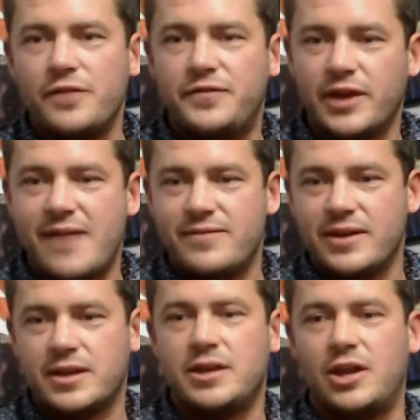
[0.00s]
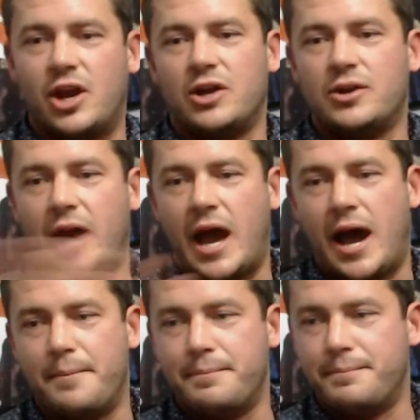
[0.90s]
hopefully having,
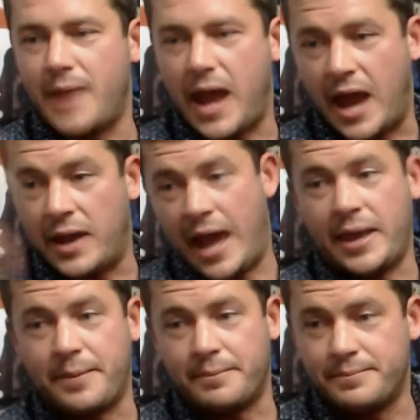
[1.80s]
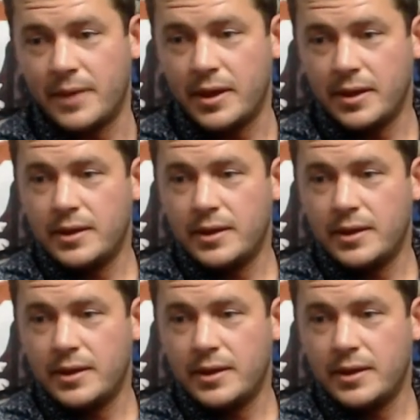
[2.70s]
our name